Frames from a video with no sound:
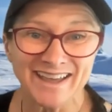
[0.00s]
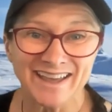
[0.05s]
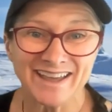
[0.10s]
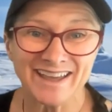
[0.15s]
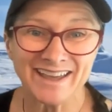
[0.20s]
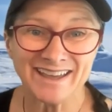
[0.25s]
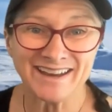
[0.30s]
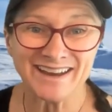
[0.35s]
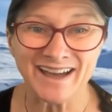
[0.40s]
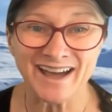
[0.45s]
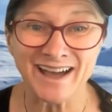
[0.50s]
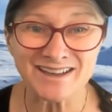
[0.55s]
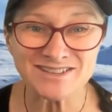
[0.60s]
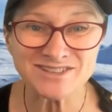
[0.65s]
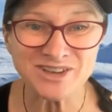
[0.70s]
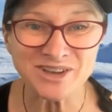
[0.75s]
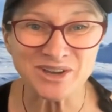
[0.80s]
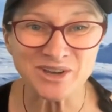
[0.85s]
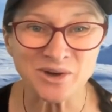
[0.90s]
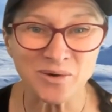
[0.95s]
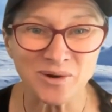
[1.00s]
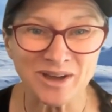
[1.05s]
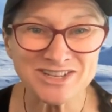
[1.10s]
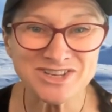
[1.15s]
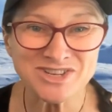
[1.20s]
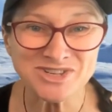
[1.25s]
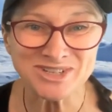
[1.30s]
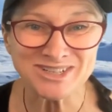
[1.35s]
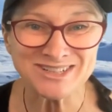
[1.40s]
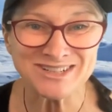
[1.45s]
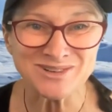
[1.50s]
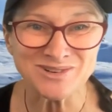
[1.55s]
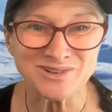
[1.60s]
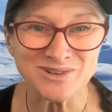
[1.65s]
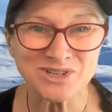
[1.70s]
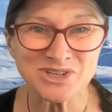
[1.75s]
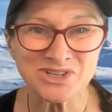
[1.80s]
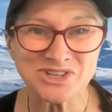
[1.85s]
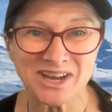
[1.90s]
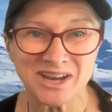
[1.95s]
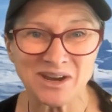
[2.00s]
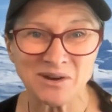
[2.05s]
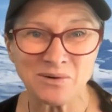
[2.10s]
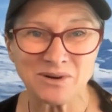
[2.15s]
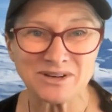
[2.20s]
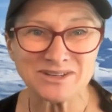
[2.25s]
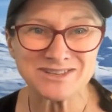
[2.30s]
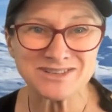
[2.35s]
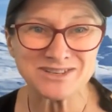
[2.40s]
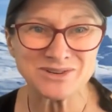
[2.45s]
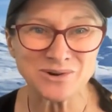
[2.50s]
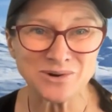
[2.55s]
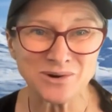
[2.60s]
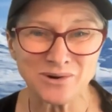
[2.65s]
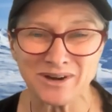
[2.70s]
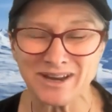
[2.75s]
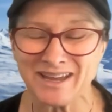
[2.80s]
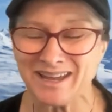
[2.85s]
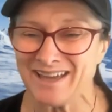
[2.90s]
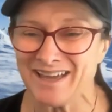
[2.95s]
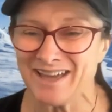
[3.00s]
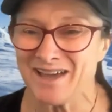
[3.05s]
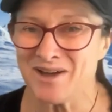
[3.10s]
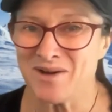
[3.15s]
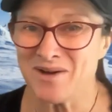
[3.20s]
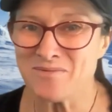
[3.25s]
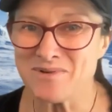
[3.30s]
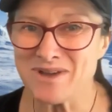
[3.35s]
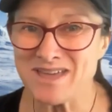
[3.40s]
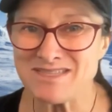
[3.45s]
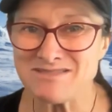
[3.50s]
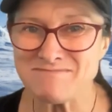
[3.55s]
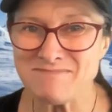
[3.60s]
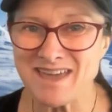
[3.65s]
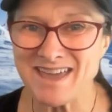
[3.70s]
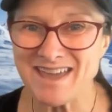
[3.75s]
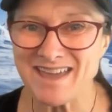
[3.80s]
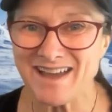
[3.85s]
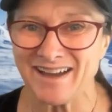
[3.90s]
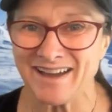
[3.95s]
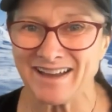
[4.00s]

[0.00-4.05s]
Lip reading: and ask a question or share a story with me.